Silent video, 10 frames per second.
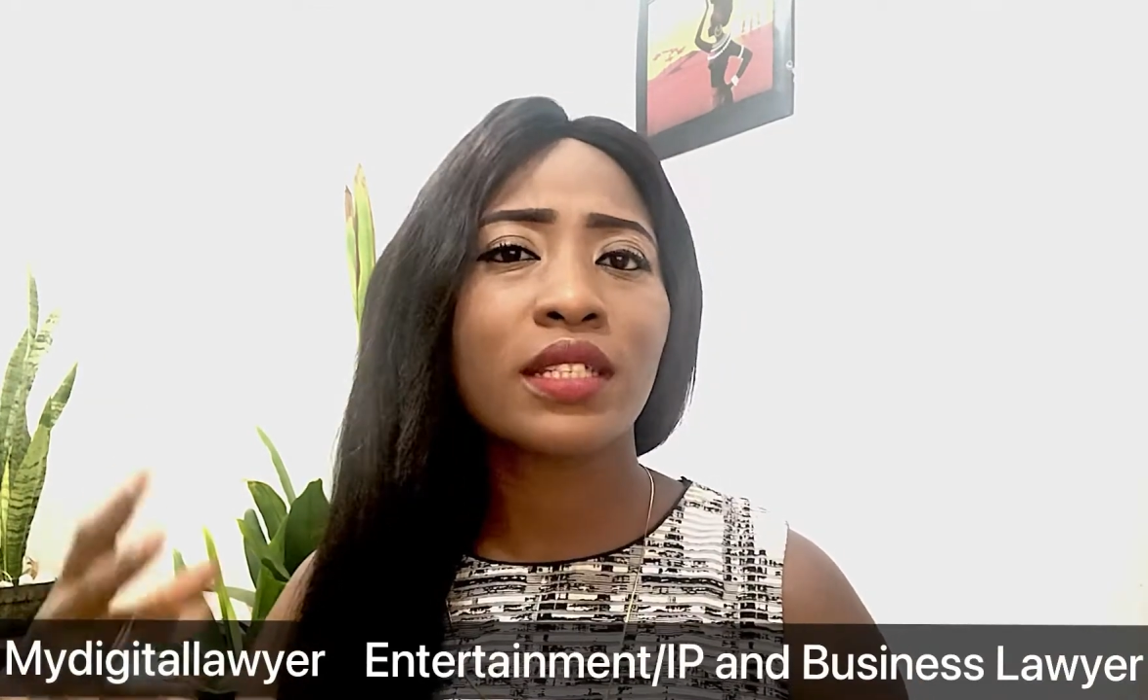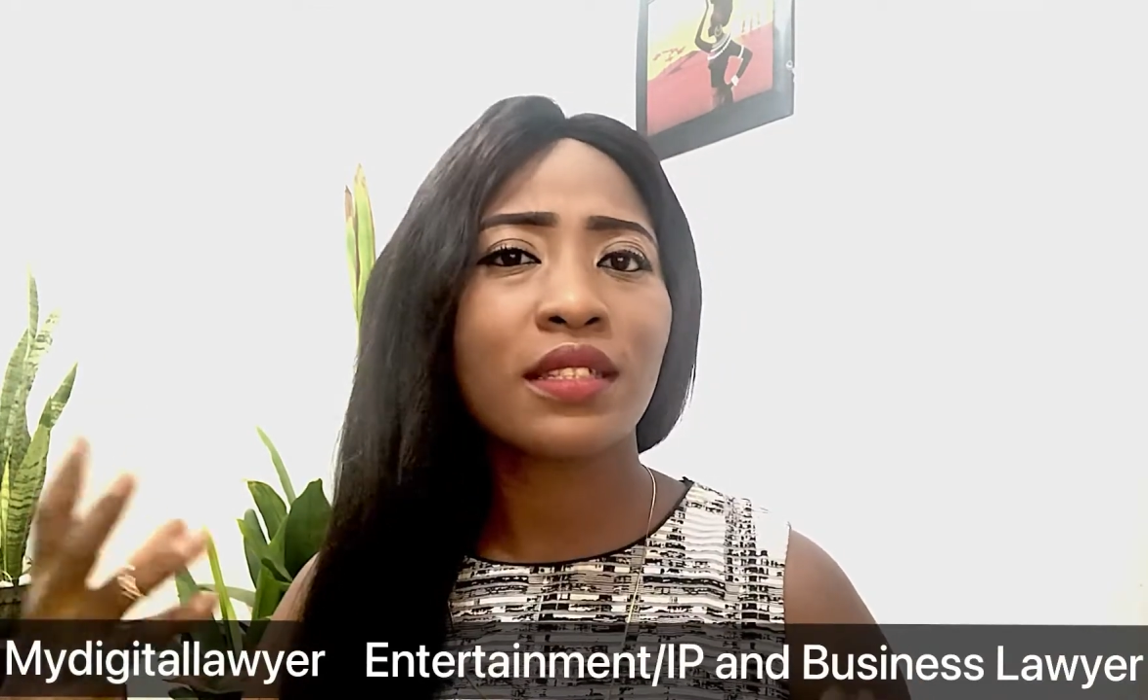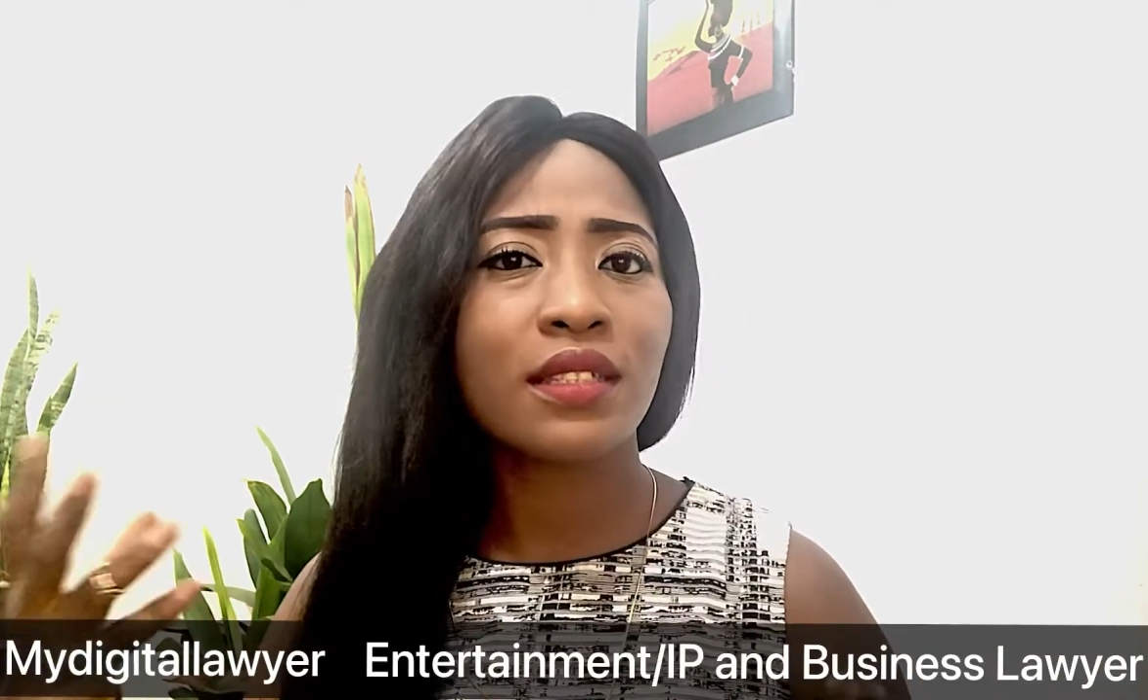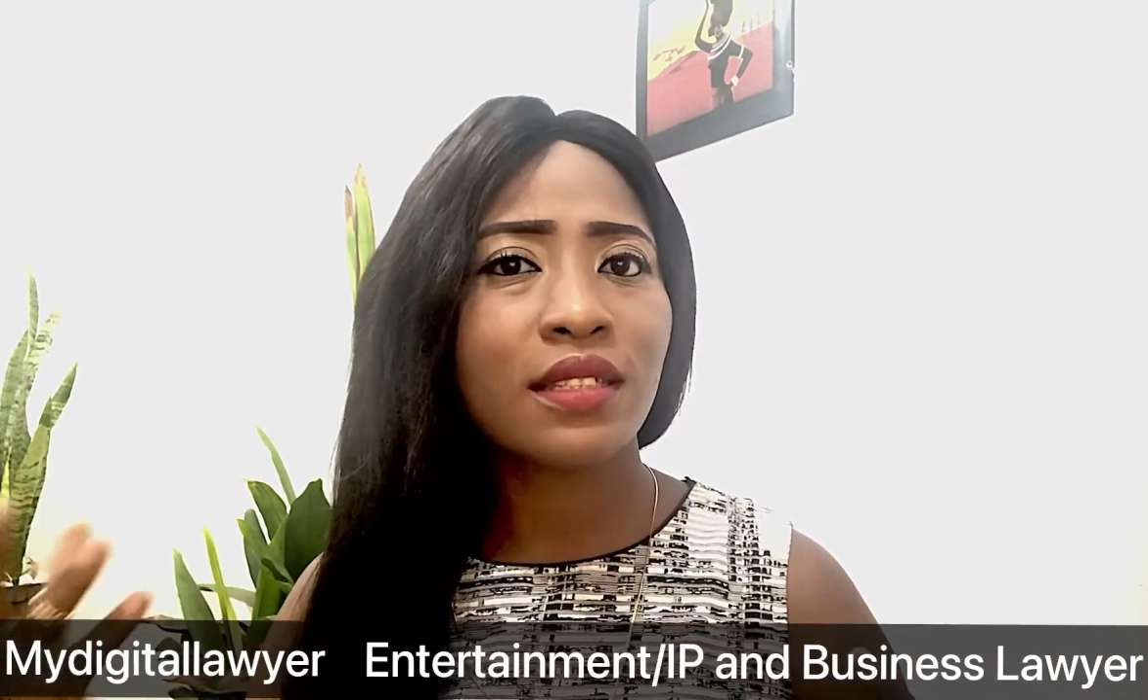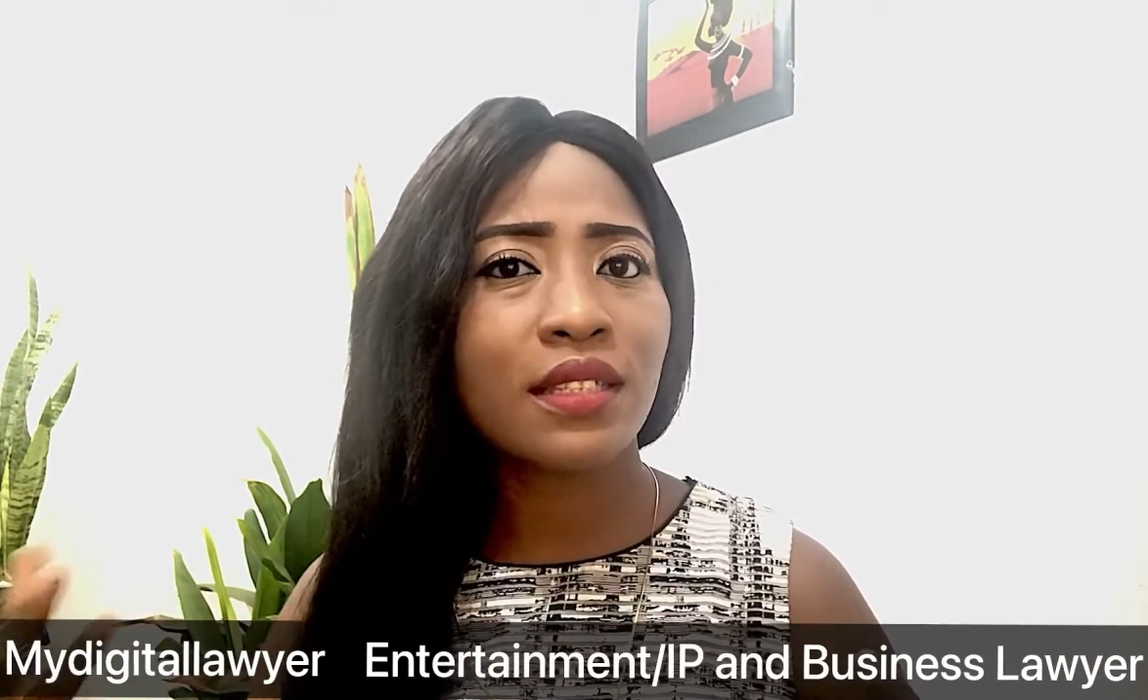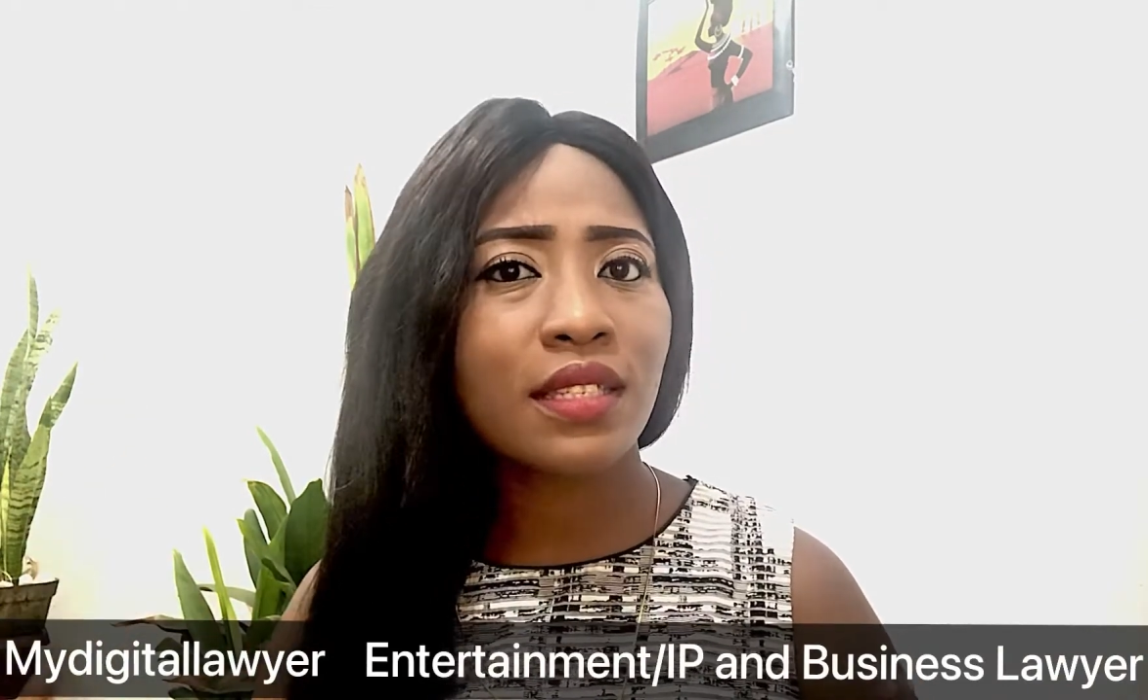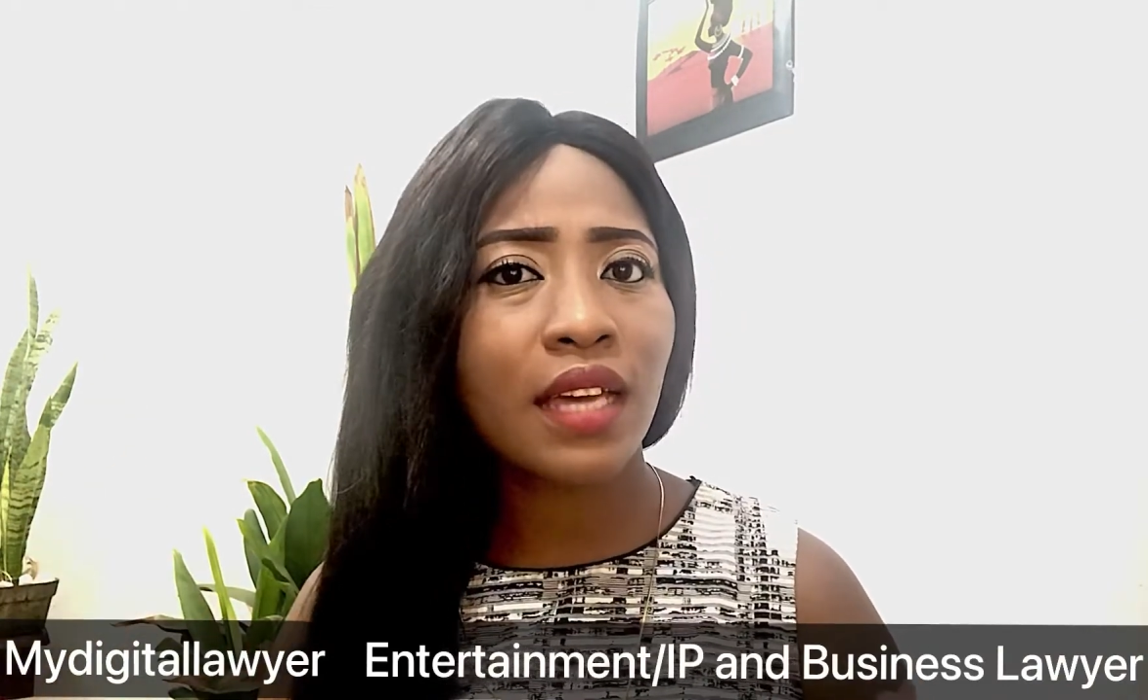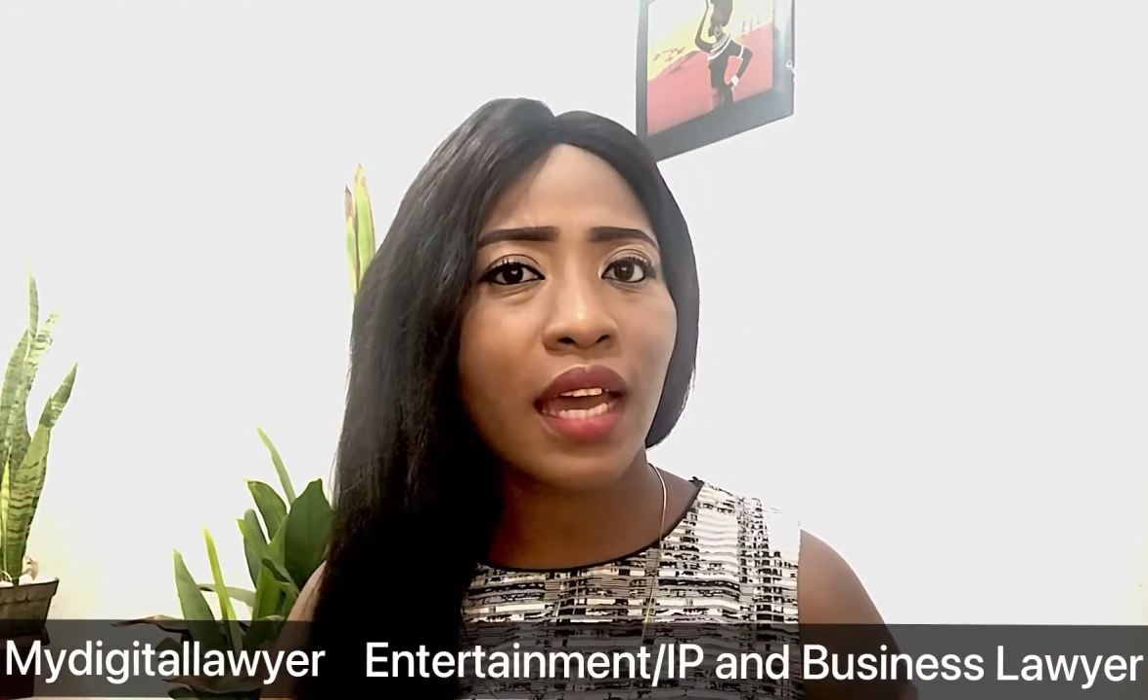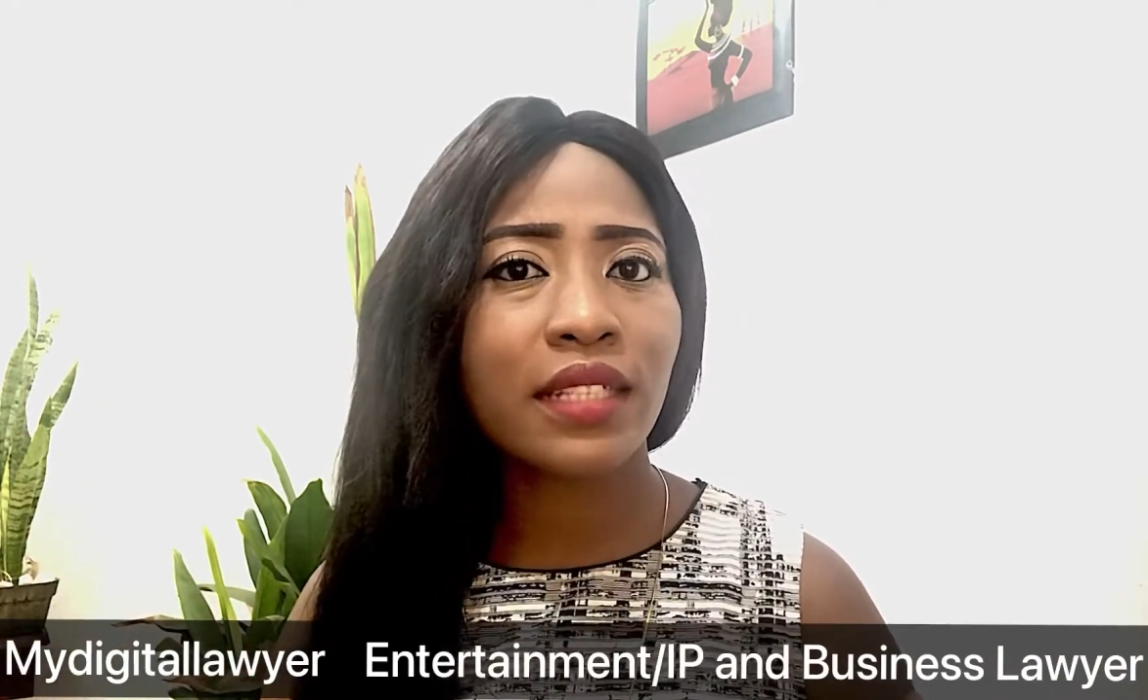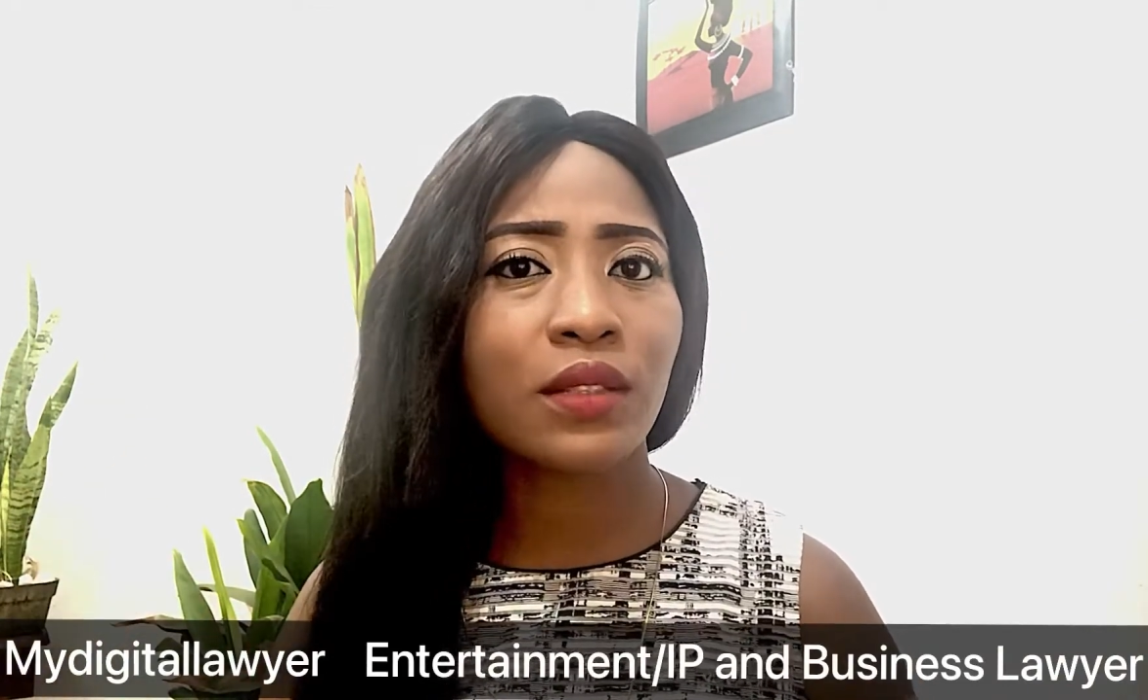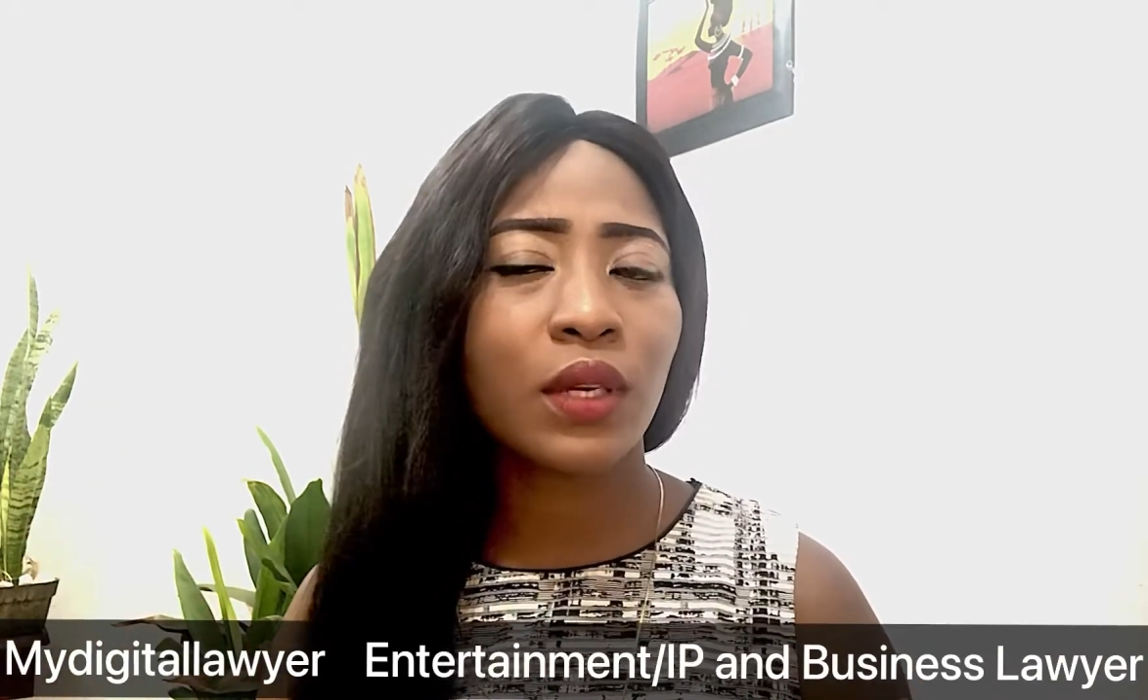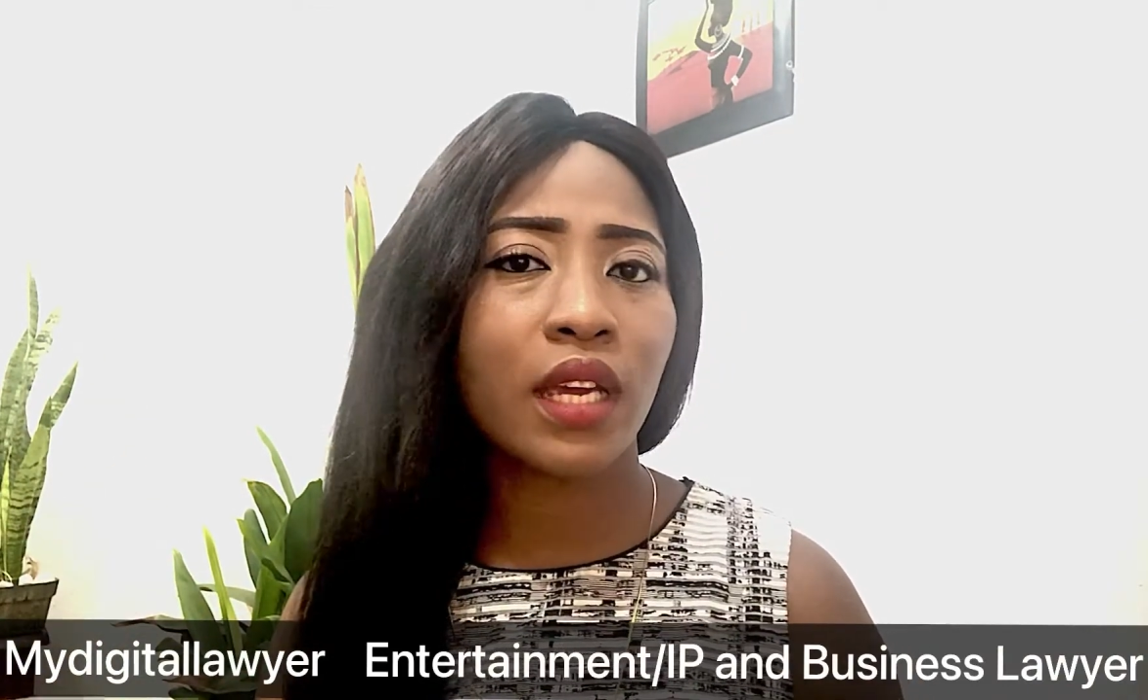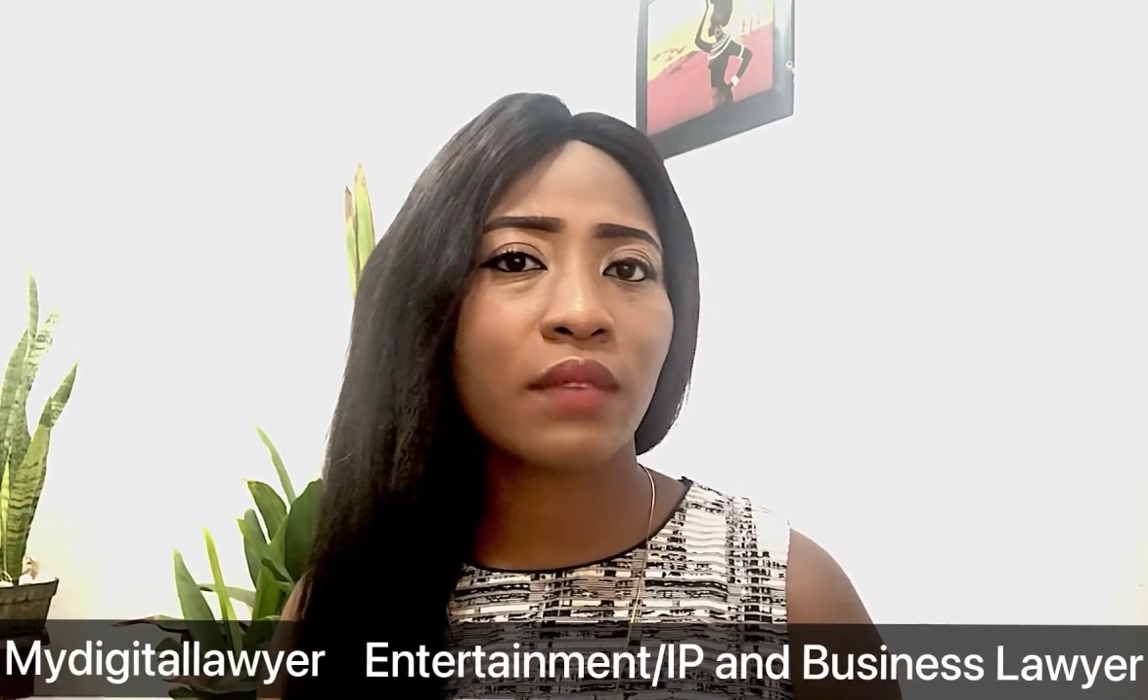decide, okay,